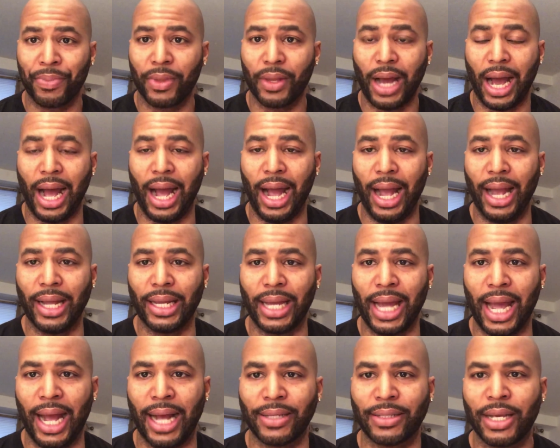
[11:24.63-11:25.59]
All right,
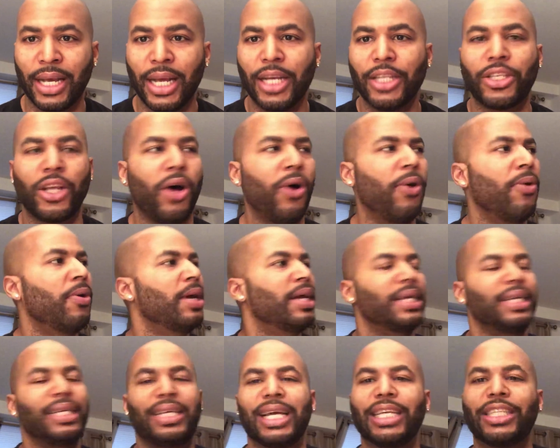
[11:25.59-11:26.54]
guys. So
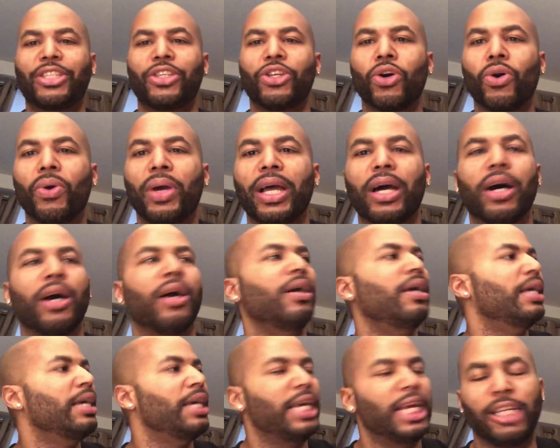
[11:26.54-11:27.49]
this dude here,
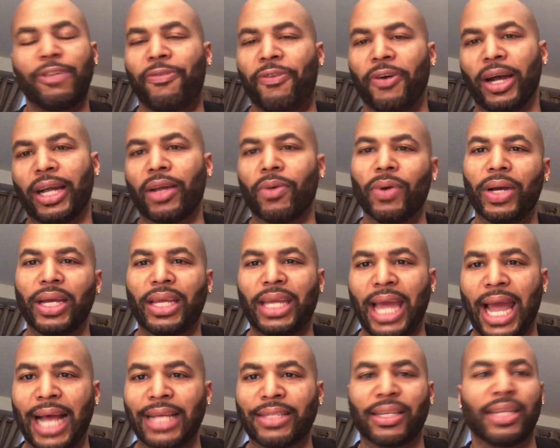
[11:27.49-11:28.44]
he's fucking with
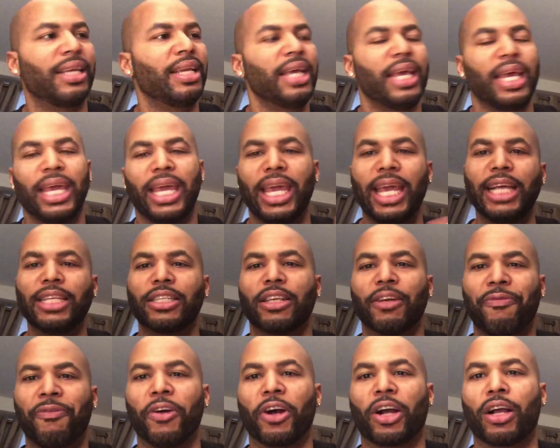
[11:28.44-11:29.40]
Cassidy. He's a
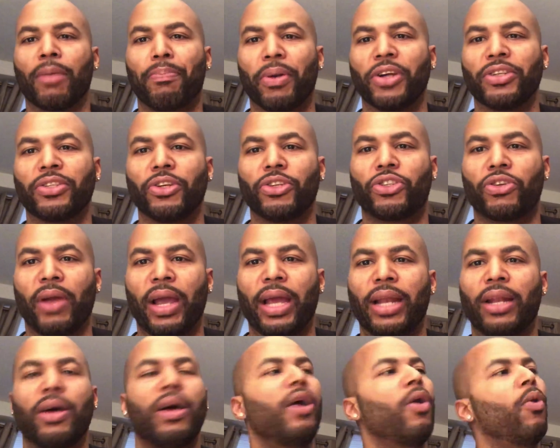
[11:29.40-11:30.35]
fucking personal
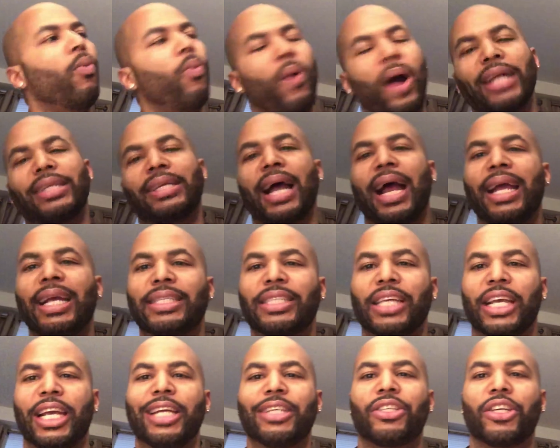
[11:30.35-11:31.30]
trainer. Watch how his
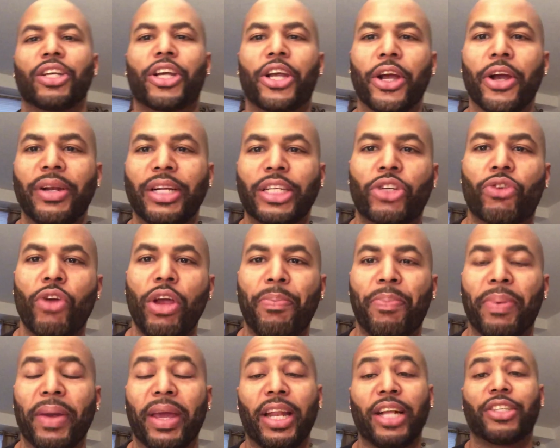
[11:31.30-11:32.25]
insecurities
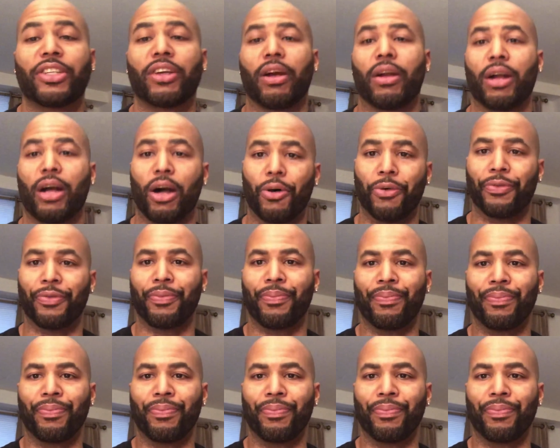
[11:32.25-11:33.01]
creep in and turn off.